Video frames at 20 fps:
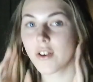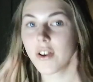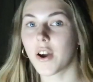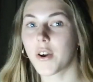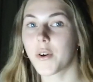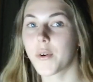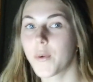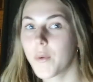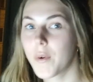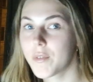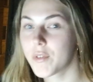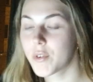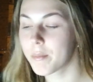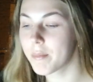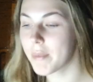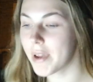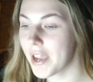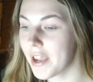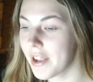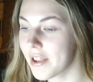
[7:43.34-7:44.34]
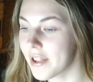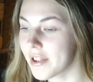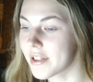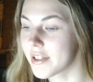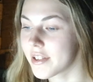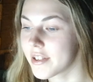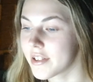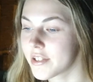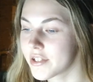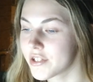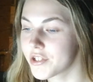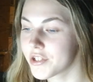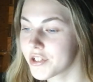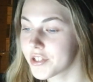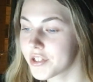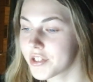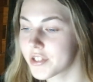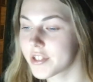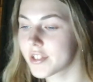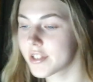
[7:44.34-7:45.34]
Whoever made it is
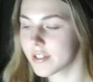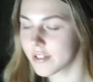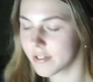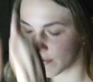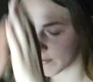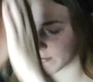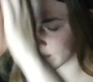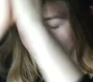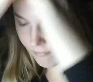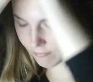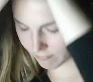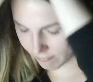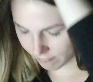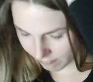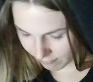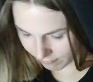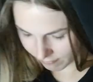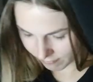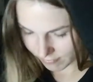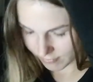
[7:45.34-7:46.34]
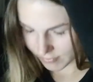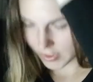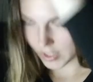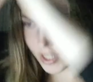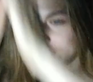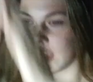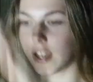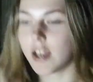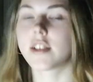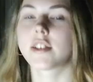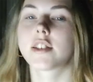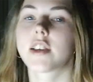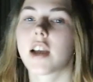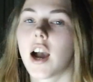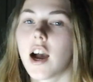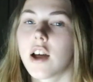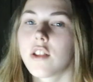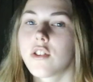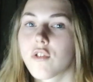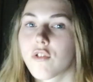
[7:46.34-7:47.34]
just, it's
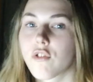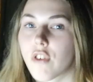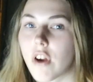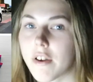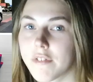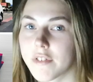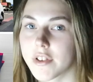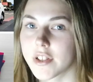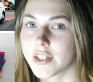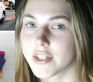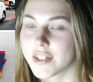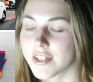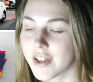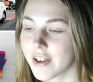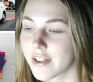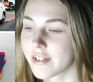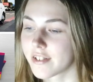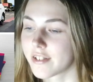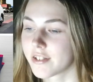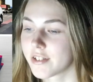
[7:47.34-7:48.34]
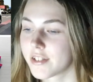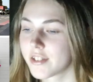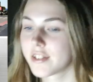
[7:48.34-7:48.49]
god of graphic designers.